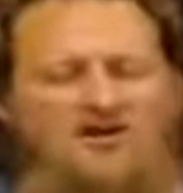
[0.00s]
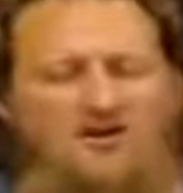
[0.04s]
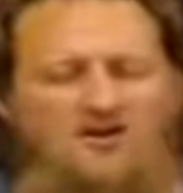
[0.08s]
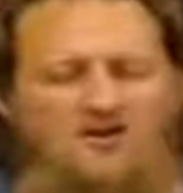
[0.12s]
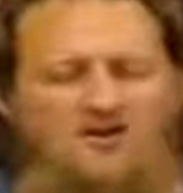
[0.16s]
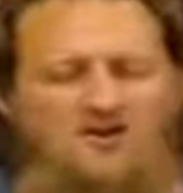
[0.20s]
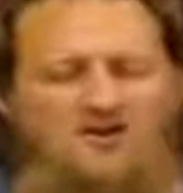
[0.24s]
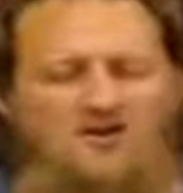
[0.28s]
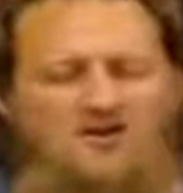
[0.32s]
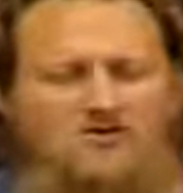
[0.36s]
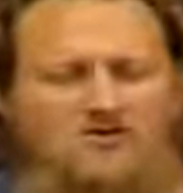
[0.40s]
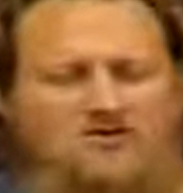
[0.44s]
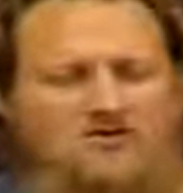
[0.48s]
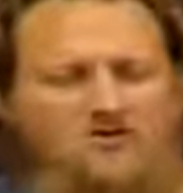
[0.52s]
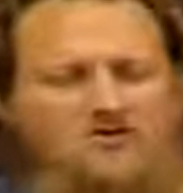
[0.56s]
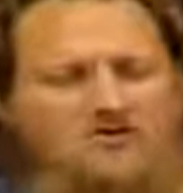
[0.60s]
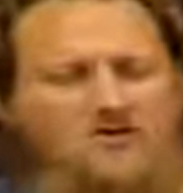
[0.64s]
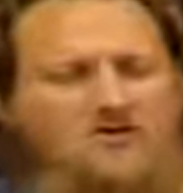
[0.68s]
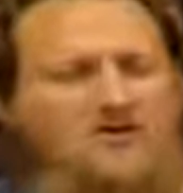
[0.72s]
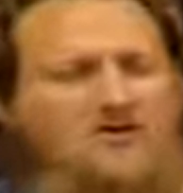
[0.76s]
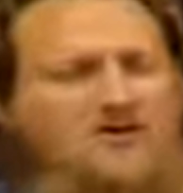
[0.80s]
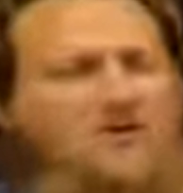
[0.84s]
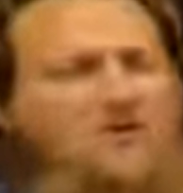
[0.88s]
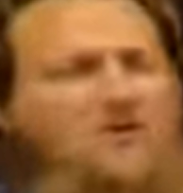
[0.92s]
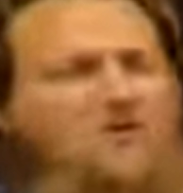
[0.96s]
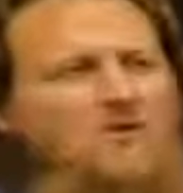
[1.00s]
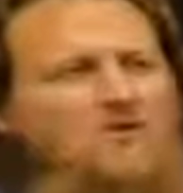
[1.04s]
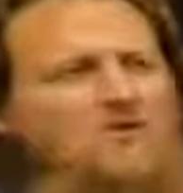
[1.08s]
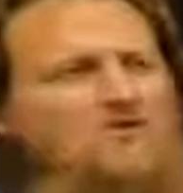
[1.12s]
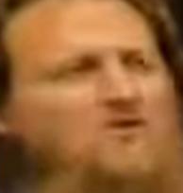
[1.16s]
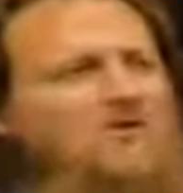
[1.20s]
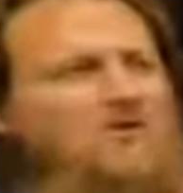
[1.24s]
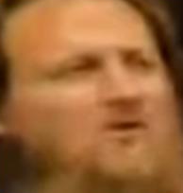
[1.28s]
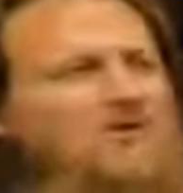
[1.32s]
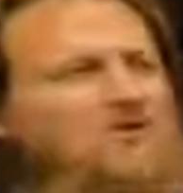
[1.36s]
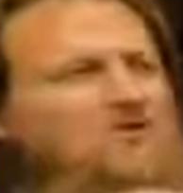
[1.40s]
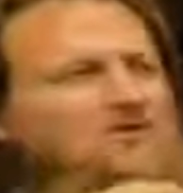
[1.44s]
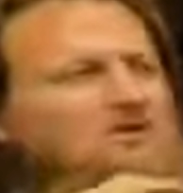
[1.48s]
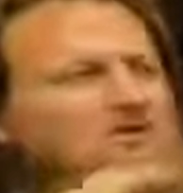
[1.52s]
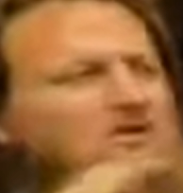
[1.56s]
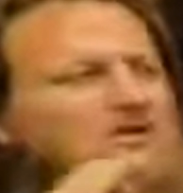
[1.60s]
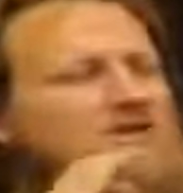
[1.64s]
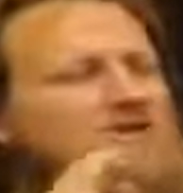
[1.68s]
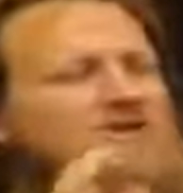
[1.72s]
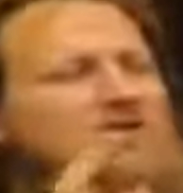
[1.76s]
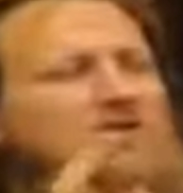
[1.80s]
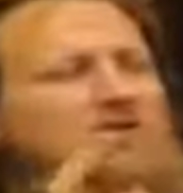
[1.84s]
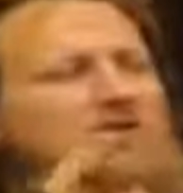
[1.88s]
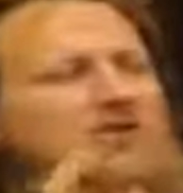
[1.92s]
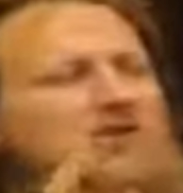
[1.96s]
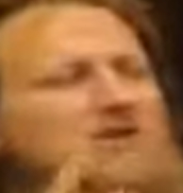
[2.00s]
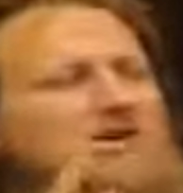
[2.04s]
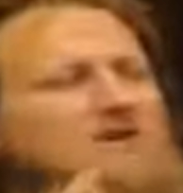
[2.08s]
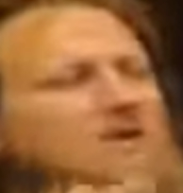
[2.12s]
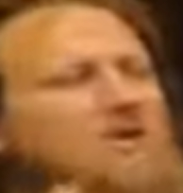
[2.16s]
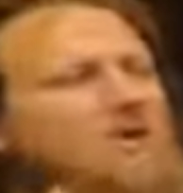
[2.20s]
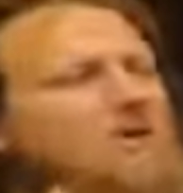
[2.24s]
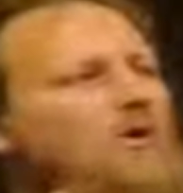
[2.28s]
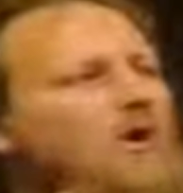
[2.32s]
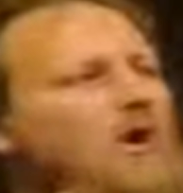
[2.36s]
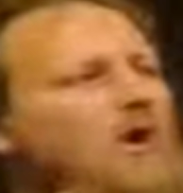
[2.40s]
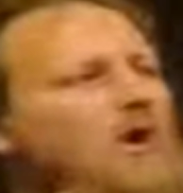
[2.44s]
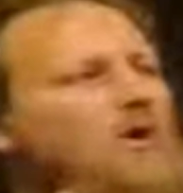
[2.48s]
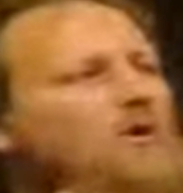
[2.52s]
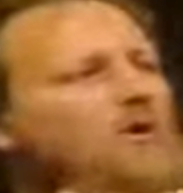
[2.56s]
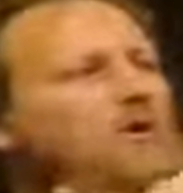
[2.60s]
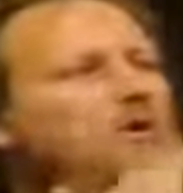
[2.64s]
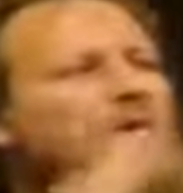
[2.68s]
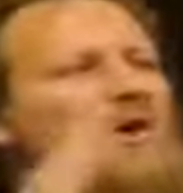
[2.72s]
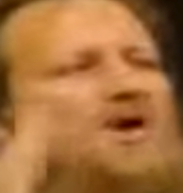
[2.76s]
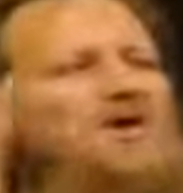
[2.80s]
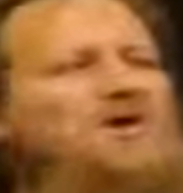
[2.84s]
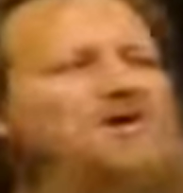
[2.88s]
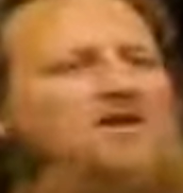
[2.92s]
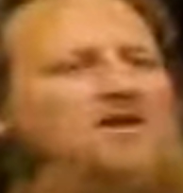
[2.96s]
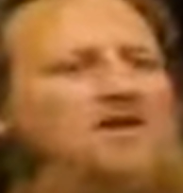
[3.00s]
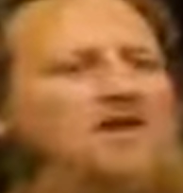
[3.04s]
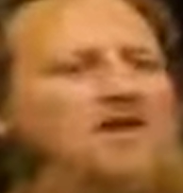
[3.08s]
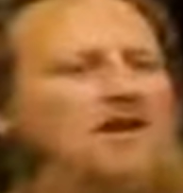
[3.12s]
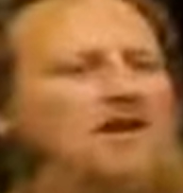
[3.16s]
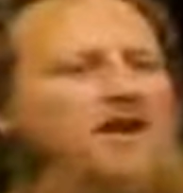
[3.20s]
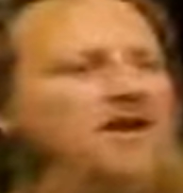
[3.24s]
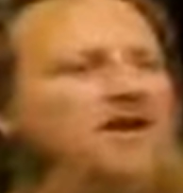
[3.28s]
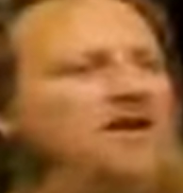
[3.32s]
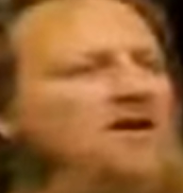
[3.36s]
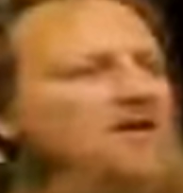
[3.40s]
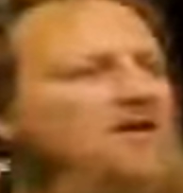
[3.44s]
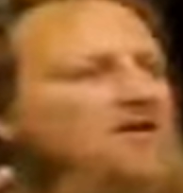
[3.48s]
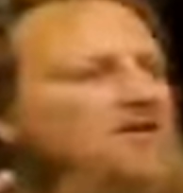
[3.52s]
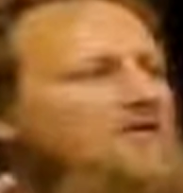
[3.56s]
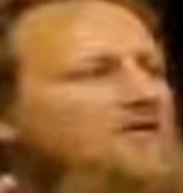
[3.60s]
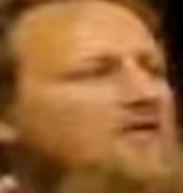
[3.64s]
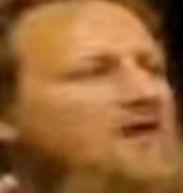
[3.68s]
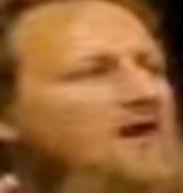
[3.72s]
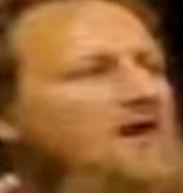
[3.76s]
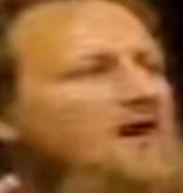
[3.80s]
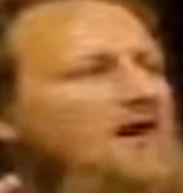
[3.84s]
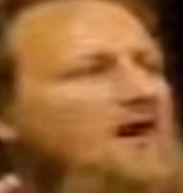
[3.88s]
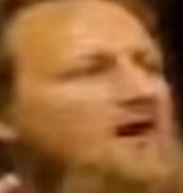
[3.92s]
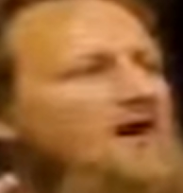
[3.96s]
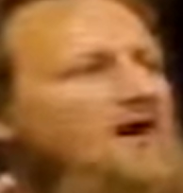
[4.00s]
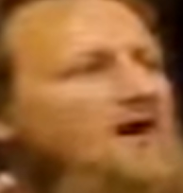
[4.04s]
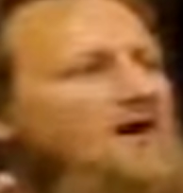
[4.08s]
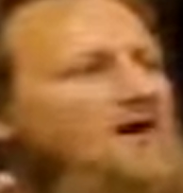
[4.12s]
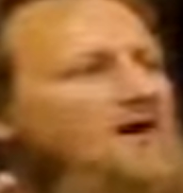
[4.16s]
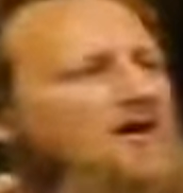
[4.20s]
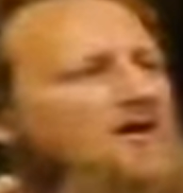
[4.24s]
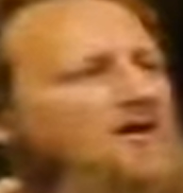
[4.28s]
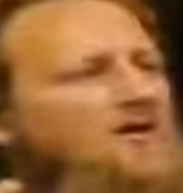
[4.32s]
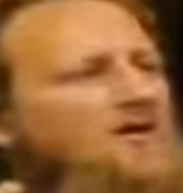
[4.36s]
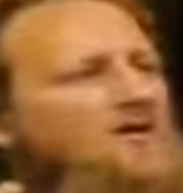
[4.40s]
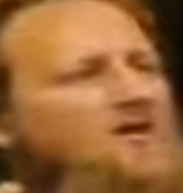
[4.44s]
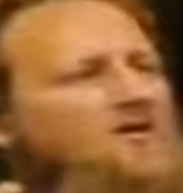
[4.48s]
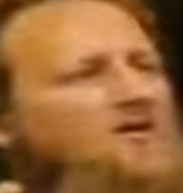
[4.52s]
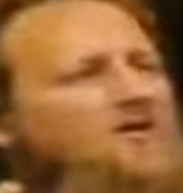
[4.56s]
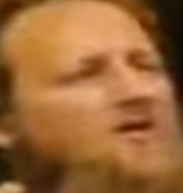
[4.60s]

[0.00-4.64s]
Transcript: course, which is teaching in one year, there are